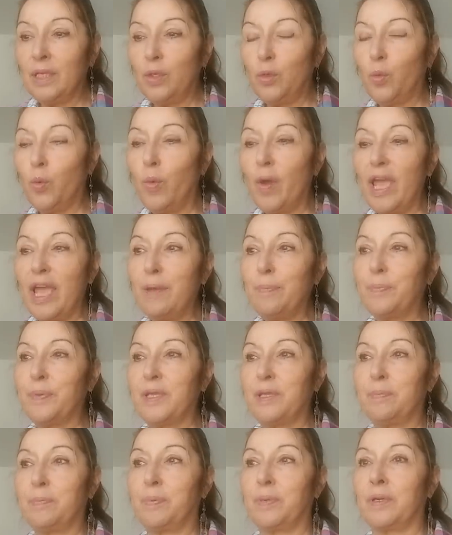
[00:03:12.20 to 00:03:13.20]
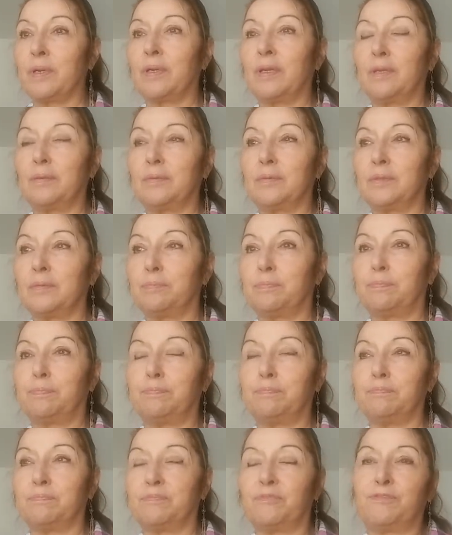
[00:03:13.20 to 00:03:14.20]
where people
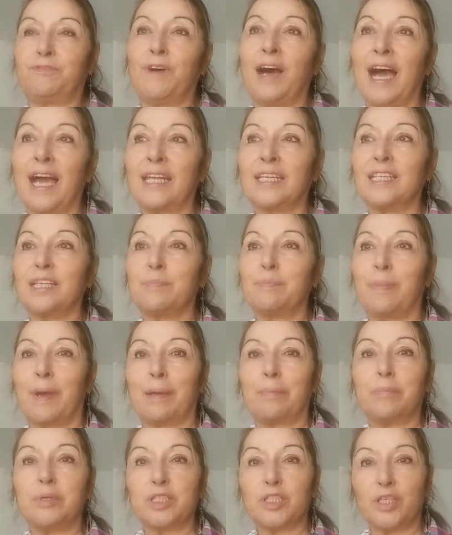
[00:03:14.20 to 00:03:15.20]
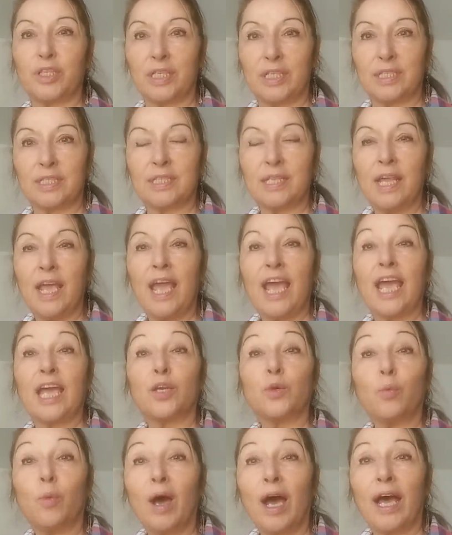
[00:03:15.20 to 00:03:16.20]
find and publish this
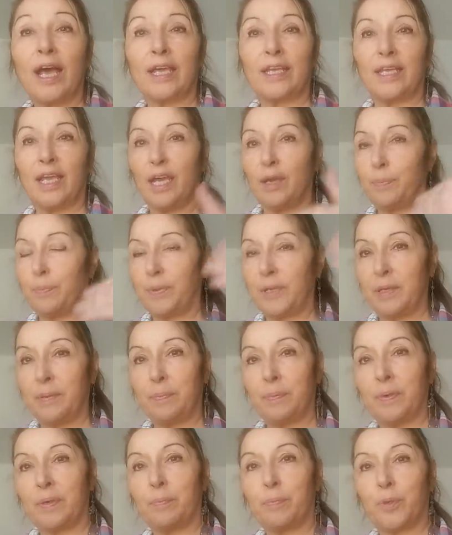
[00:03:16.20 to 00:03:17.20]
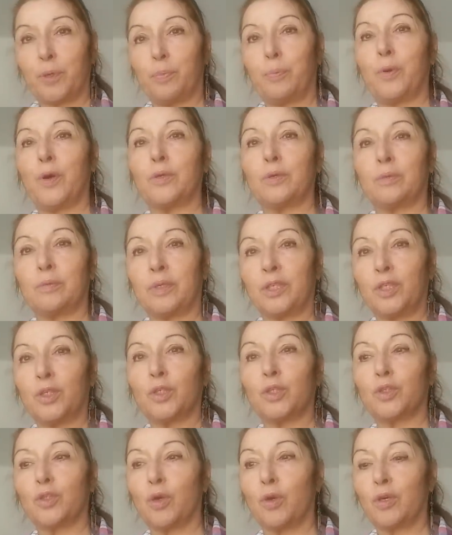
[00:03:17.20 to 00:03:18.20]
and why are people
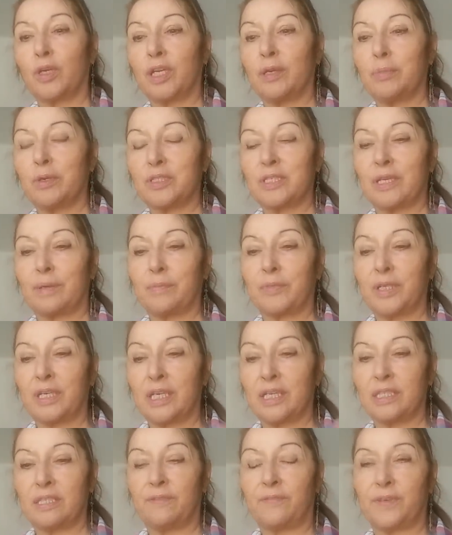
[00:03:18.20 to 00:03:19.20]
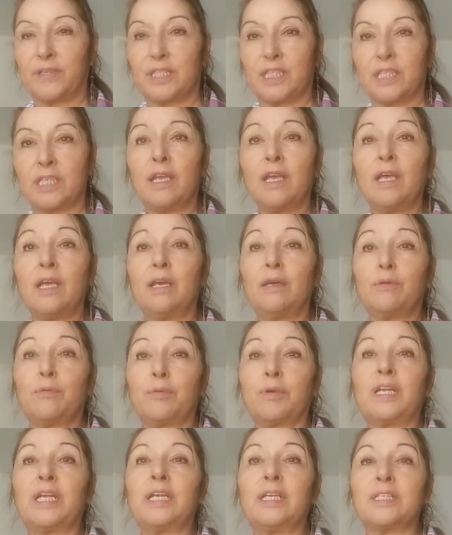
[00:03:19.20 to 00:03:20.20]
talking about something as if it's
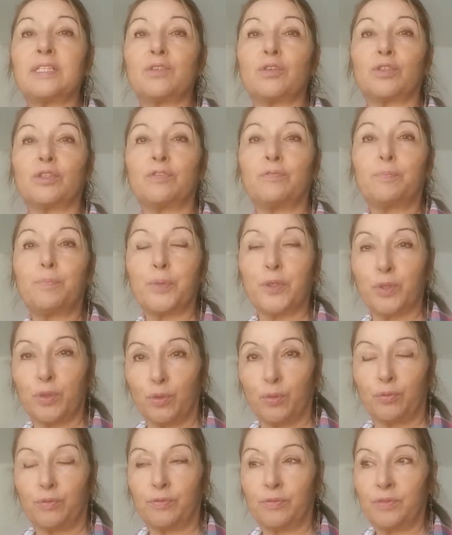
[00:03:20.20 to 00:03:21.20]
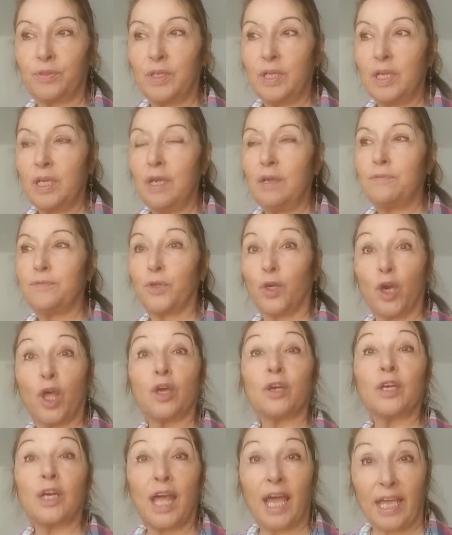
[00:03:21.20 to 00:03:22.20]
really sort of proof for
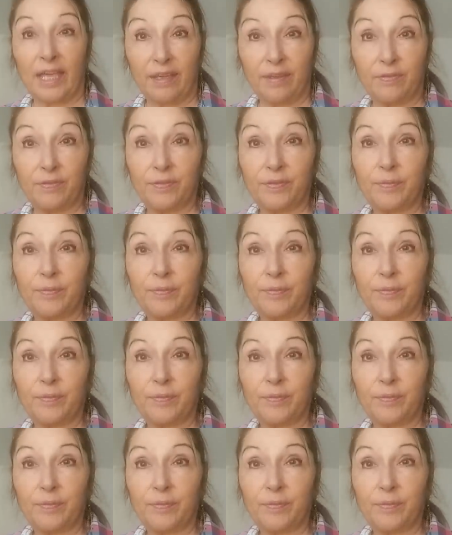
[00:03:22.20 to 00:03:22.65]
long life.